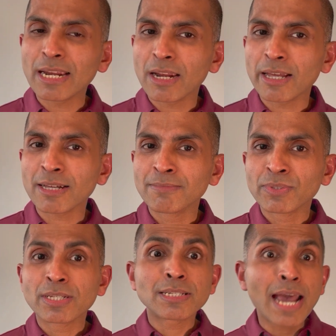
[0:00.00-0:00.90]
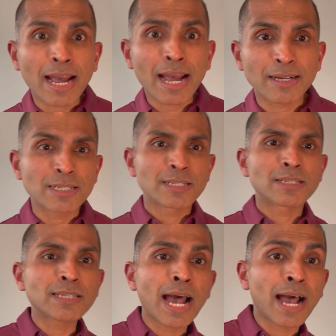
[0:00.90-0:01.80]
like tech,
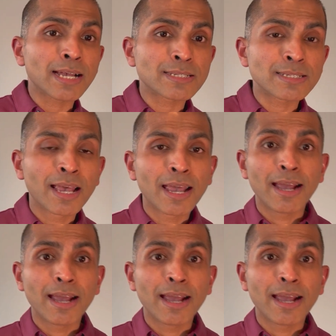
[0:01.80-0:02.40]
SaaS,